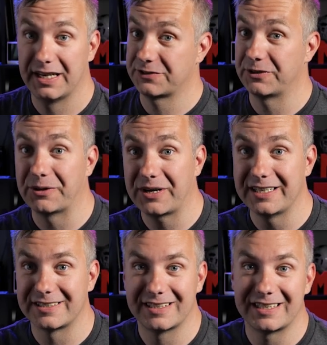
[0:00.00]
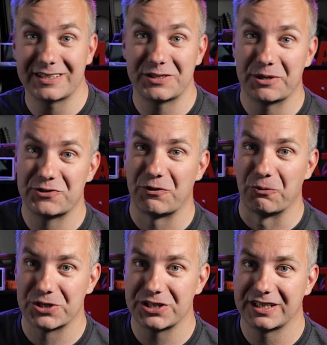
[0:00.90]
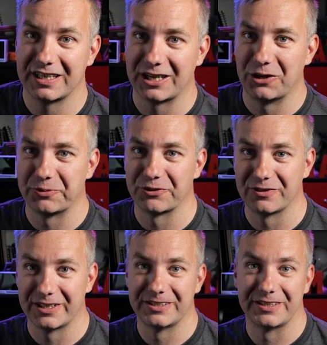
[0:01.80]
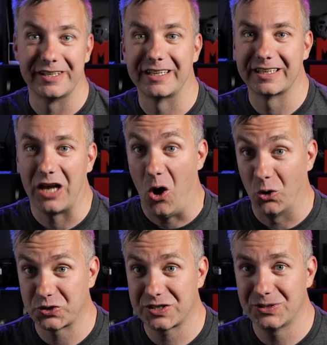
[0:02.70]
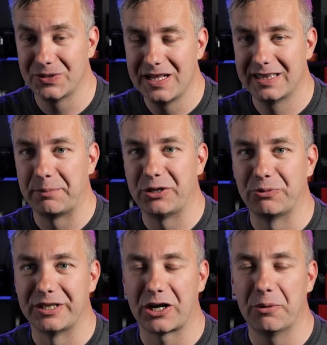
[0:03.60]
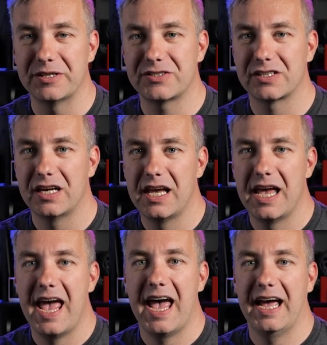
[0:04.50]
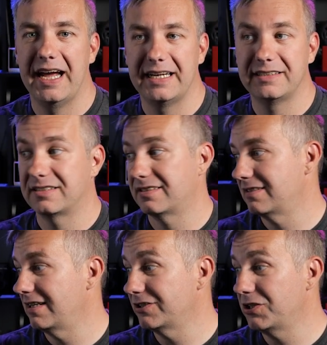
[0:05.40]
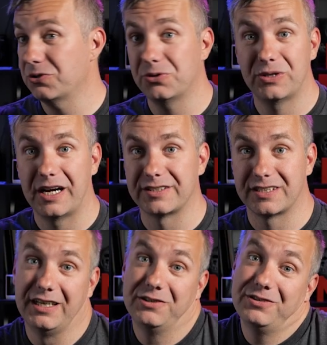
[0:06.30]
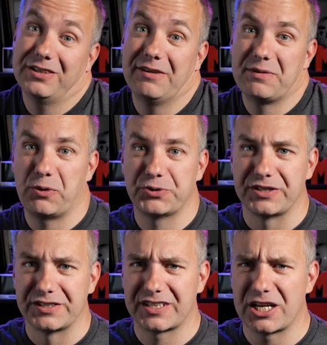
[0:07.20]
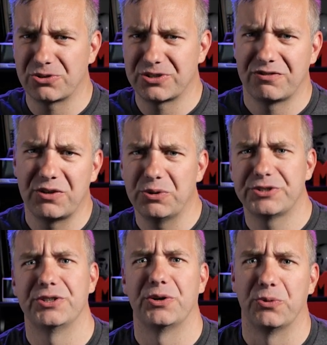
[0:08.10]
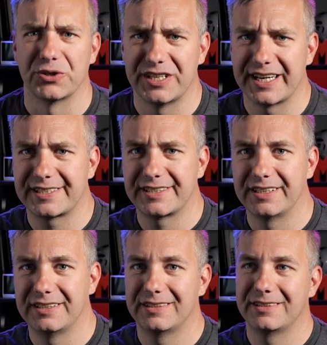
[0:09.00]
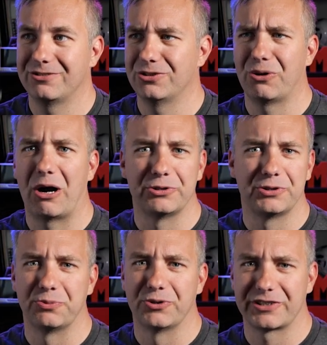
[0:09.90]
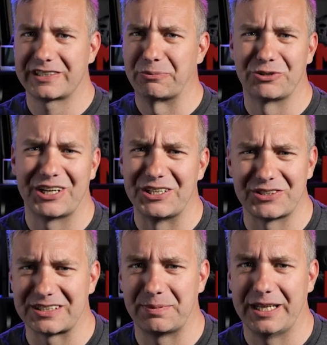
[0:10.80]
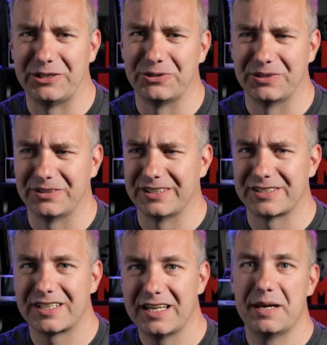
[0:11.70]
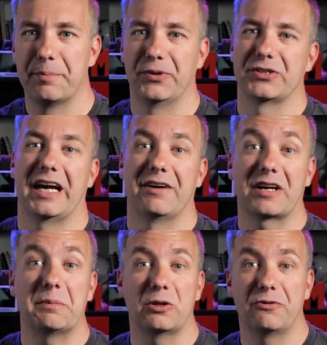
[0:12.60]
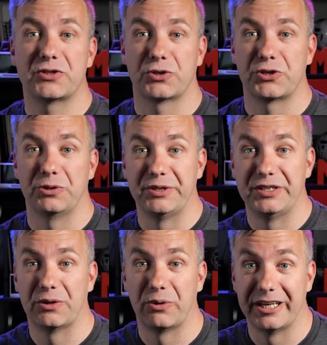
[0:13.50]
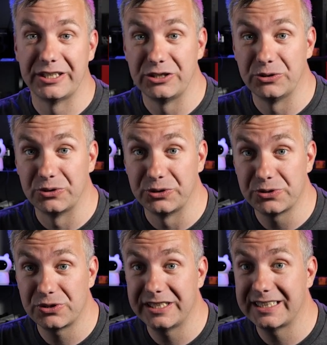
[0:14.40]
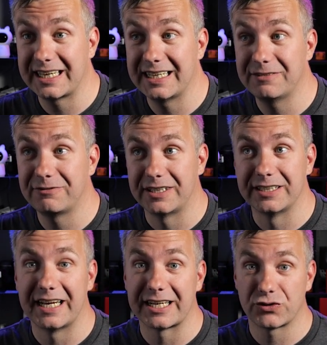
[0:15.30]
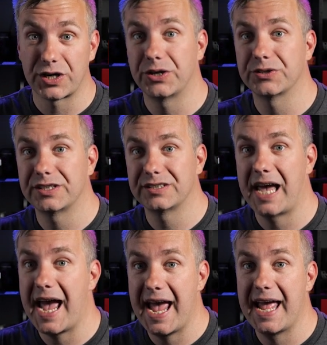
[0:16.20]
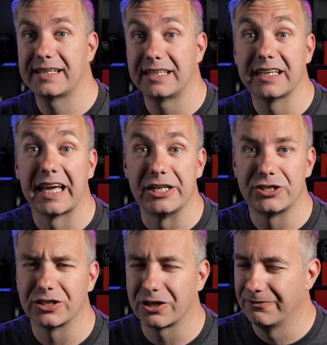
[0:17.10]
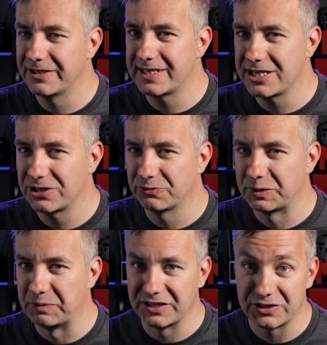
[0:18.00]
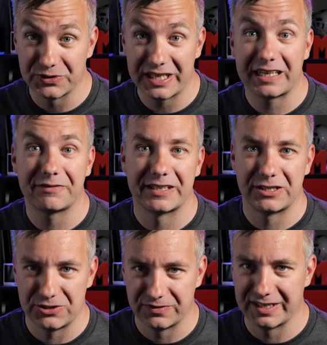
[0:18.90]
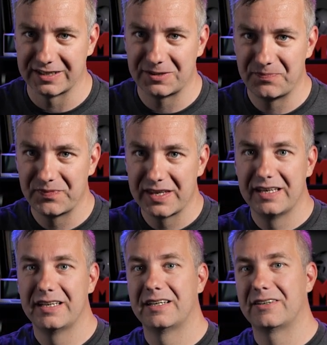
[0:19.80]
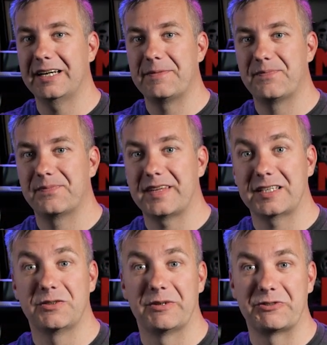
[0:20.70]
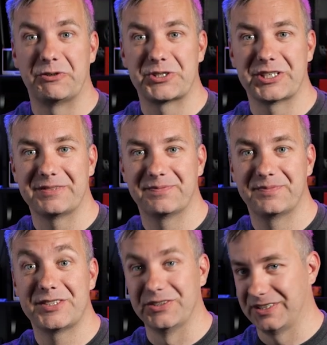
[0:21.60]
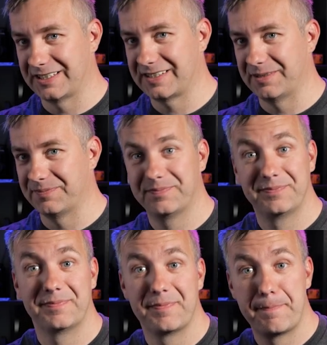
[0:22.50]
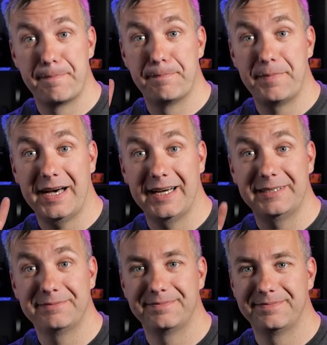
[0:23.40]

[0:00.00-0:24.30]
As for now guys, thanks so much for watching, I hope you've learned a thing or two, let me know in the comments. And as usual guys, I do not have a posting schedule, so if you want to know what next, then you know how YouTube works, I'm not going to explain you all this. But I have a couple of social media where you usually can find extra content and engage in conversation with me, so take advantage of that. Right, thanks so much for watching, see you next time. Bye!